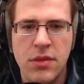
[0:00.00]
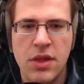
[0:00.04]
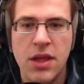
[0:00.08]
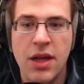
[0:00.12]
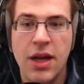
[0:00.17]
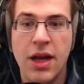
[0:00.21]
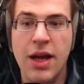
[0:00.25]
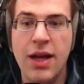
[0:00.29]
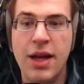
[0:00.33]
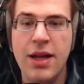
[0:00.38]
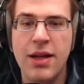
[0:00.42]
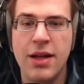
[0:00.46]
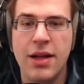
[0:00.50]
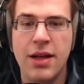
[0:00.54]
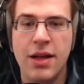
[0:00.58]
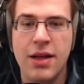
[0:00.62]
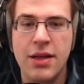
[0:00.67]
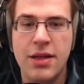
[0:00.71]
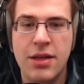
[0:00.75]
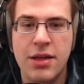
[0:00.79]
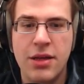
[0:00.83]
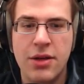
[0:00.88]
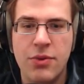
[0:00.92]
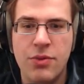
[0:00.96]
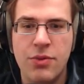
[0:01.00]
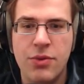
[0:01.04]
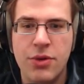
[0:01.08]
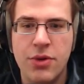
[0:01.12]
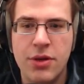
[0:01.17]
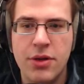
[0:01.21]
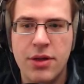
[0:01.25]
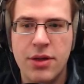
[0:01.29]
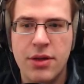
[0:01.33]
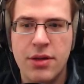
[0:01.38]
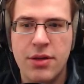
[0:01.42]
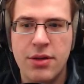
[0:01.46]
Ah, I can
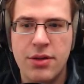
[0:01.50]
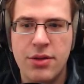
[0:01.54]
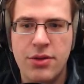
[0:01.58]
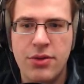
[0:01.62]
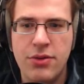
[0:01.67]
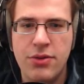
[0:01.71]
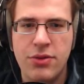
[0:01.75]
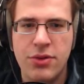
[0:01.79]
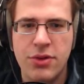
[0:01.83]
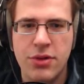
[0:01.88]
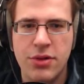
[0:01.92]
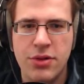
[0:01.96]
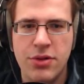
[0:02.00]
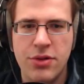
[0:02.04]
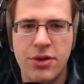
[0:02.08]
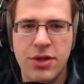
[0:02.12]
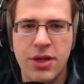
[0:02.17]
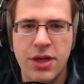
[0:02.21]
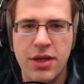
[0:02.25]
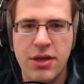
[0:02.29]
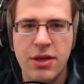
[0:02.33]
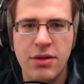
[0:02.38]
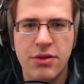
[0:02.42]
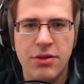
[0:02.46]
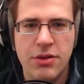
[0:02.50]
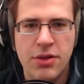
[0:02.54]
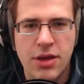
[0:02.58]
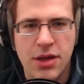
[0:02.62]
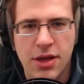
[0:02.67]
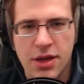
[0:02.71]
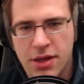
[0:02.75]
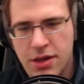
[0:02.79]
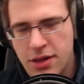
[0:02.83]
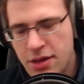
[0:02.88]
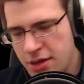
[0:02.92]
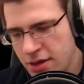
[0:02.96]
work at the tutor today,
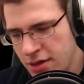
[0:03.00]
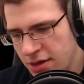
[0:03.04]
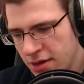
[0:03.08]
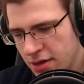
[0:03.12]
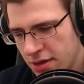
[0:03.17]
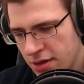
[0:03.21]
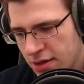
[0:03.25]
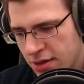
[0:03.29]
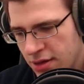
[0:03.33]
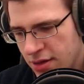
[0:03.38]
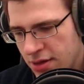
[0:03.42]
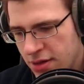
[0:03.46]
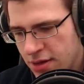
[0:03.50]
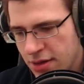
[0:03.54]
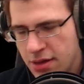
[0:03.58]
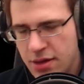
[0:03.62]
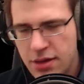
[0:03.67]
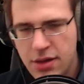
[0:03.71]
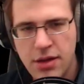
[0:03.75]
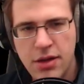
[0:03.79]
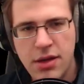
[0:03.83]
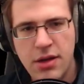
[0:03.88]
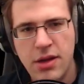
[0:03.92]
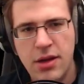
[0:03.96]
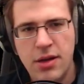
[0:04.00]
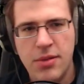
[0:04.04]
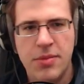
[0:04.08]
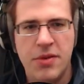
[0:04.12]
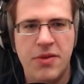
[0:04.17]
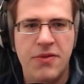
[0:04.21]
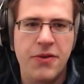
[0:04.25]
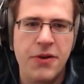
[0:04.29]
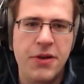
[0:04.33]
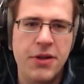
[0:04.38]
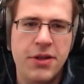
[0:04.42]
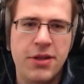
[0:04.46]
okay.
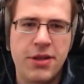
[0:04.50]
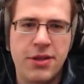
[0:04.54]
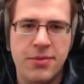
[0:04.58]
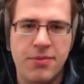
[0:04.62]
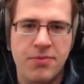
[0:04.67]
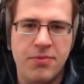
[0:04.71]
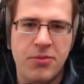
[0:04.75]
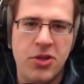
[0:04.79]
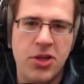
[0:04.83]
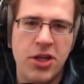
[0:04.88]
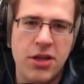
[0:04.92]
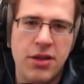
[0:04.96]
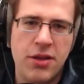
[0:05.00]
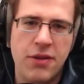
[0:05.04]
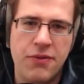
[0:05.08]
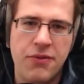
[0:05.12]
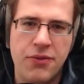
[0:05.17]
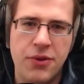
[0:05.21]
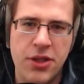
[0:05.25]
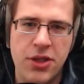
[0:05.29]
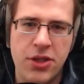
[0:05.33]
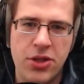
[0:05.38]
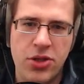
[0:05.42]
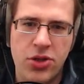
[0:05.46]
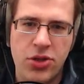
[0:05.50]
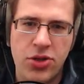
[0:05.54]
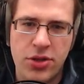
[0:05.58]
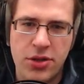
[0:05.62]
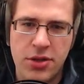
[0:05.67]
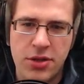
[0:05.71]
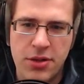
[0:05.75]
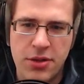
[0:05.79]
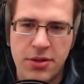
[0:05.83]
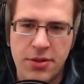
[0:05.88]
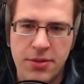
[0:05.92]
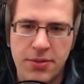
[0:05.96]
First, check the fridge.
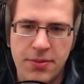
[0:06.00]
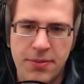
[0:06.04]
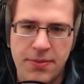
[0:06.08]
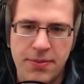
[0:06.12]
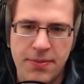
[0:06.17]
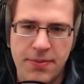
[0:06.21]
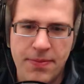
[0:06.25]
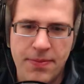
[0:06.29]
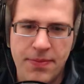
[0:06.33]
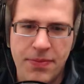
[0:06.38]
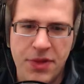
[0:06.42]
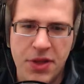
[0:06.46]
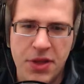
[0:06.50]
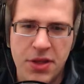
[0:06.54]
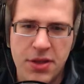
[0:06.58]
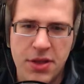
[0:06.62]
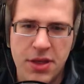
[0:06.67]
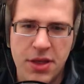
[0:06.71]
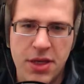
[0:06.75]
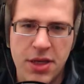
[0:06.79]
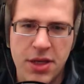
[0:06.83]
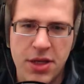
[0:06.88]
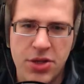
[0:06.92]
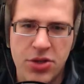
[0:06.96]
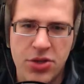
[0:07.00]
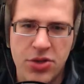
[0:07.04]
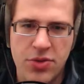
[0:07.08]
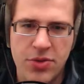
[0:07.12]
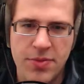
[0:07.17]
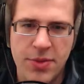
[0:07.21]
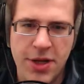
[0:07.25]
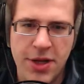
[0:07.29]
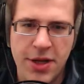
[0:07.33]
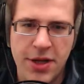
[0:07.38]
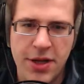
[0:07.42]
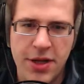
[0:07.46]
Nothing catches my
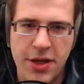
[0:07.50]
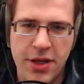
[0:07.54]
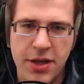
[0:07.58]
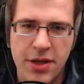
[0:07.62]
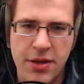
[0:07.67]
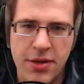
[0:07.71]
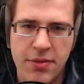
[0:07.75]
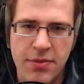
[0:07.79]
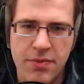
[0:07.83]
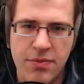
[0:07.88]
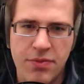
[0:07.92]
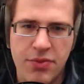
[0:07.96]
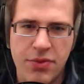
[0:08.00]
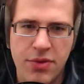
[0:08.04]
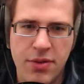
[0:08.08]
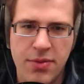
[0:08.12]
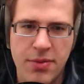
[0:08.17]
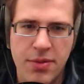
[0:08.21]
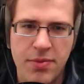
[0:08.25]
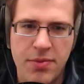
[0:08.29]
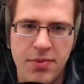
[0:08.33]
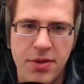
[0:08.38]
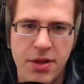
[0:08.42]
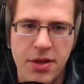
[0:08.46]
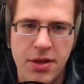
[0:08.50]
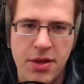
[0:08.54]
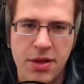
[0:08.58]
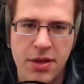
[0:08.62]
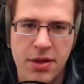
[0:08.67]
eye. Probably